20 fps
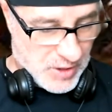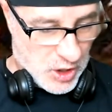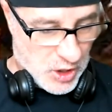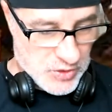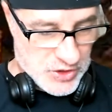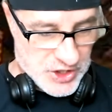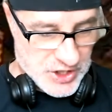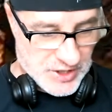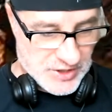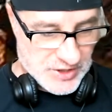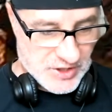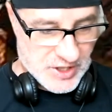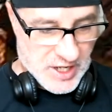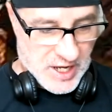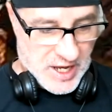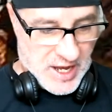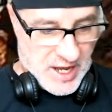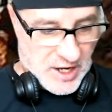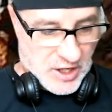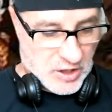potions,
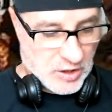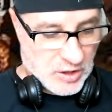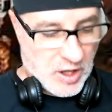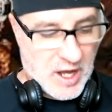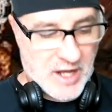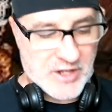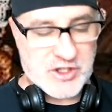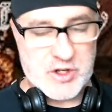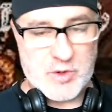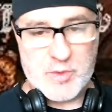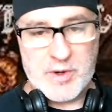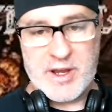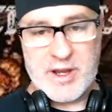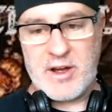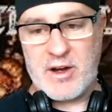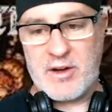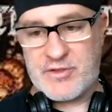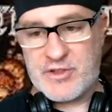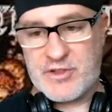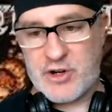glossary
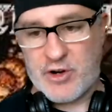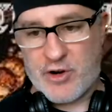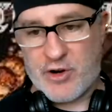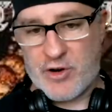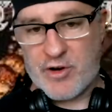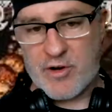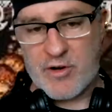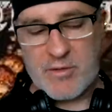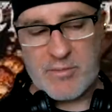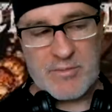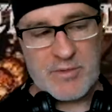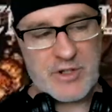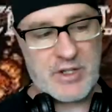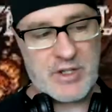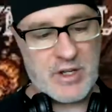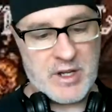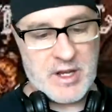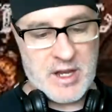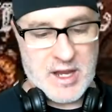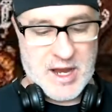of
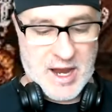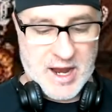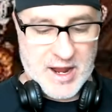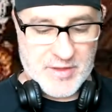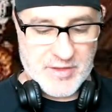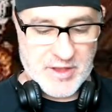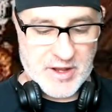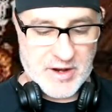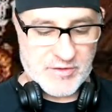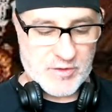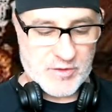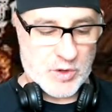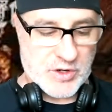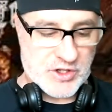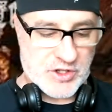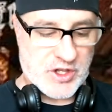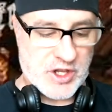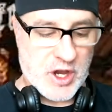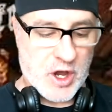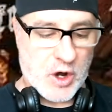terms, and then of
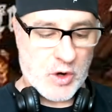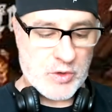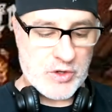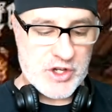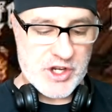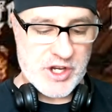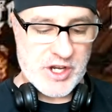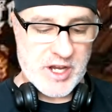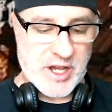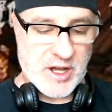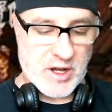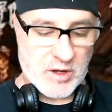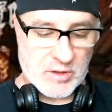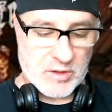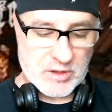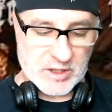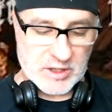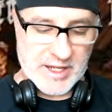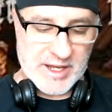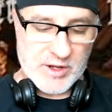course the
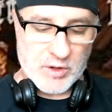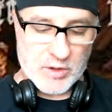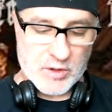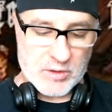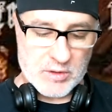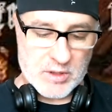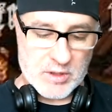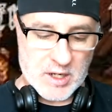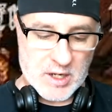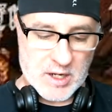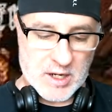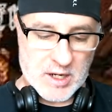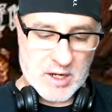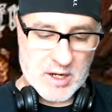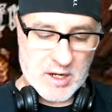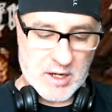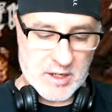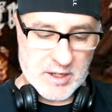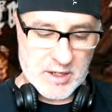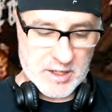OGL legal
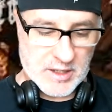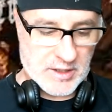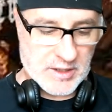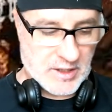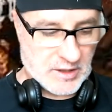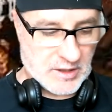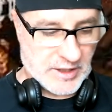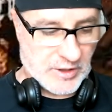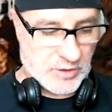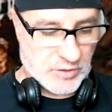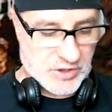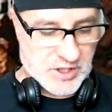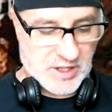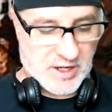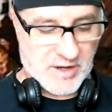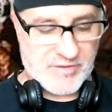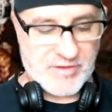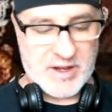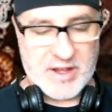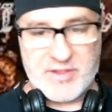
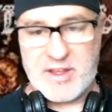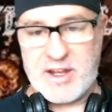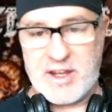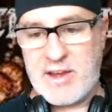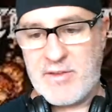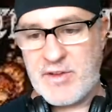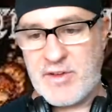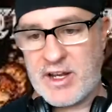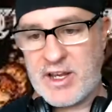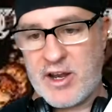stuff, and then even a